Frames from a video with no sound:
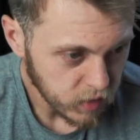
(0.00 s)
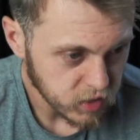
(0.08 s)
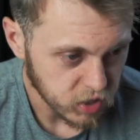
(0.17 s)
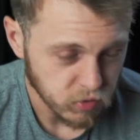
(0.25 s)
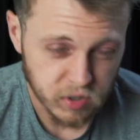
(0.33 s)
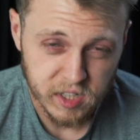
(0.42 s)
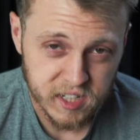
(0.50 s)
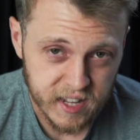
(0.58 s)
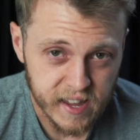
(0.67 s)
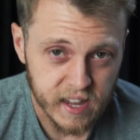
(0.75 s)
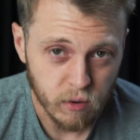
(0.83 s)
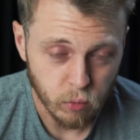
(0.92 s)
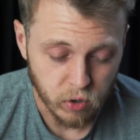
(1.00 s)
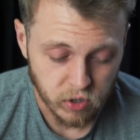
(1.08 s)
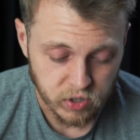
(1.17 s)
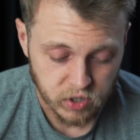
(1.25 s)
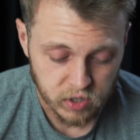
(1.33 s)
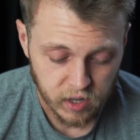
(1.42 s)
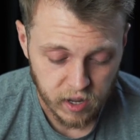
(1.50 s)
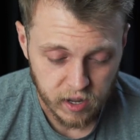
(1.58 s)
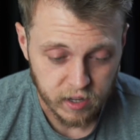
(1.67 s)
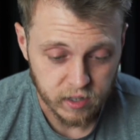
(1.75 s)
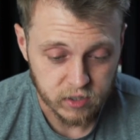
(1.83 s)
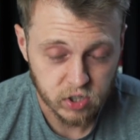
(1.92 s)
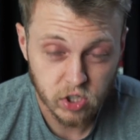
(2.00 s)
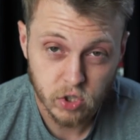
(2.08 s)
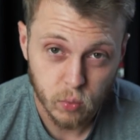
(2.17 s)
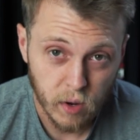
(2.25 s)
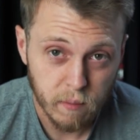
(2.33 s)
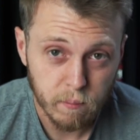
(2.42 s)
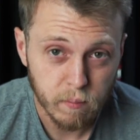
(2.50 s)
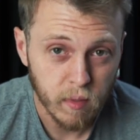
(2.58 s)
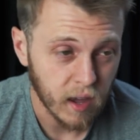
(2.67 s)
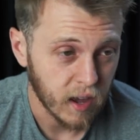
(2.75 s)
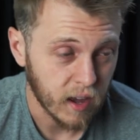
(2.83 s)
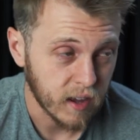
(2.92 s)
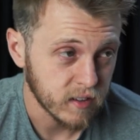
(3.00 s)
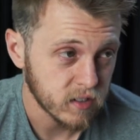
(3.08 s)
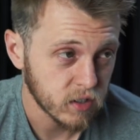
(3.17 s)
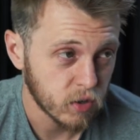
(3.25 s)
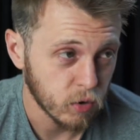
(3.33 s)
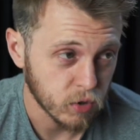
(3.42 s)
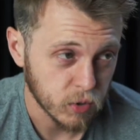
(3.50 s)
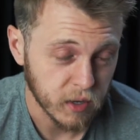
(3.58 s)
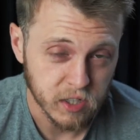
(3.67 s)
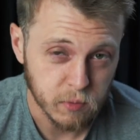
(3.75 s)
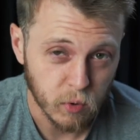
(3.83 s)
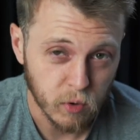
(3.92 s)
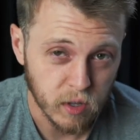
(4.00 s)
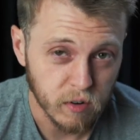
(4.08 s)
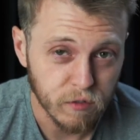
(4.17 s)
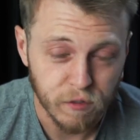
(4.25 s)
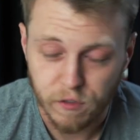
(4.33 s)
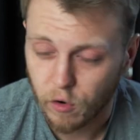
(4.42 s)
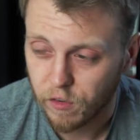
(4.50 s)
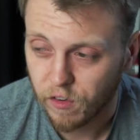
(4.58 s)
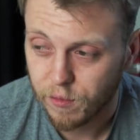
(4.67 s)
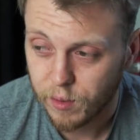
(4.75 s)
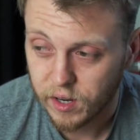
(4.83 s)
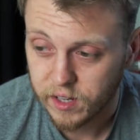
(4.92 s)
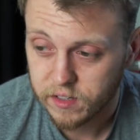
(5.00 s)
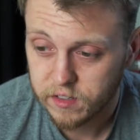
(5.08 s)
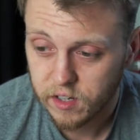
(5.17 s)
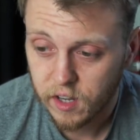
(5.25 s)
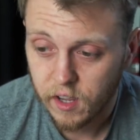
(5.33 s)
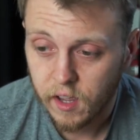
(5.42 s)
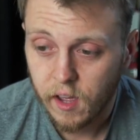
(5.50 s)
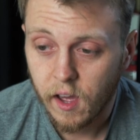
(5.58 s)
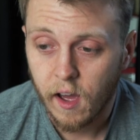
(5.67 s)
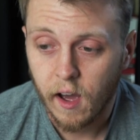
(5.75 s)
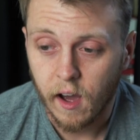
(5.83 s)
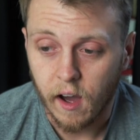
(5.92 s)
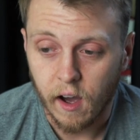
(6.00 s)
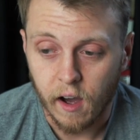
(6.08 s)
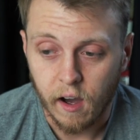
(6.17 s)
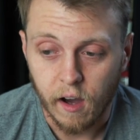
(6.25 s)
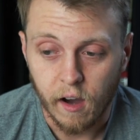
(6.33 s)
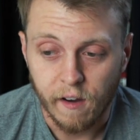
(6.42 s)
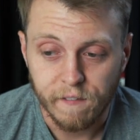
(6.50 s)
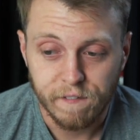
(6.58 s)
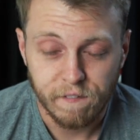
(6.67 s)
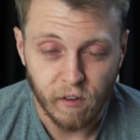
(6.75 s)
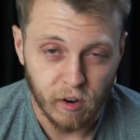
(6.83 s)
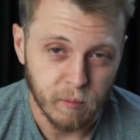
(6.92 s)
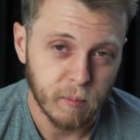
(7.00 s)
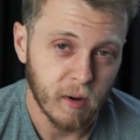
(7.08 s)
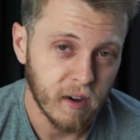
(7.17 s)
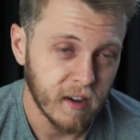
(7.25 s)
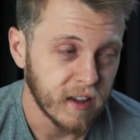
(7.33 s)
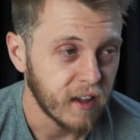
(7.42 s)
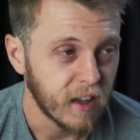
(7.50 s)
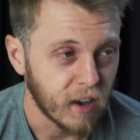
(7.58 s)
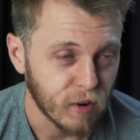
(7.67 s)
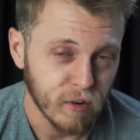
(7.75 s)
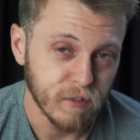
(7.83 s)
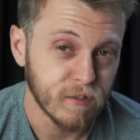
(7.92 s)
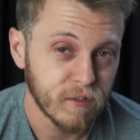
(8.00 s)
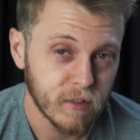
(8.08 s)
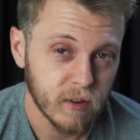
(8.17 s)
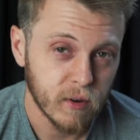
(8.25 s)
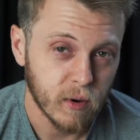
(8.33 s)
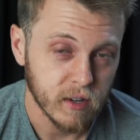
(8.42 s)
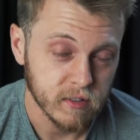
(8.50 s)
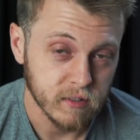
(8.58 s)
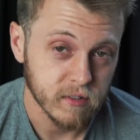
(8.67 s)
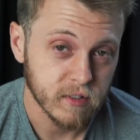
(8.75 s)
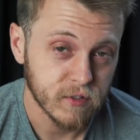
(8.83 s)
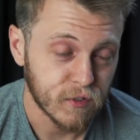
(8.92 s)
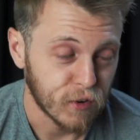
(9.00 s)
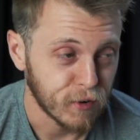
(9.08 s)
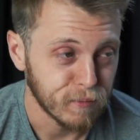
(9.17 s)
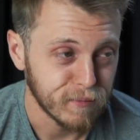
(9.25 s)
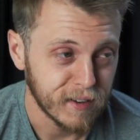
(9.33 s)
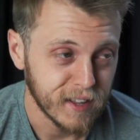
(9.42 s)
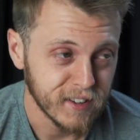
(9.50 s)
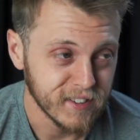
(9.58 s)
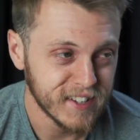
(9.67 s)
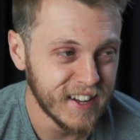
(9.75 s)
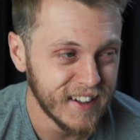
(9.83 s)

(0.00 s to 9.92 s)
So today was a swim at quarter to eight this morning for forty-five minutes, uh, followed by a lot of croissants from Lidl's,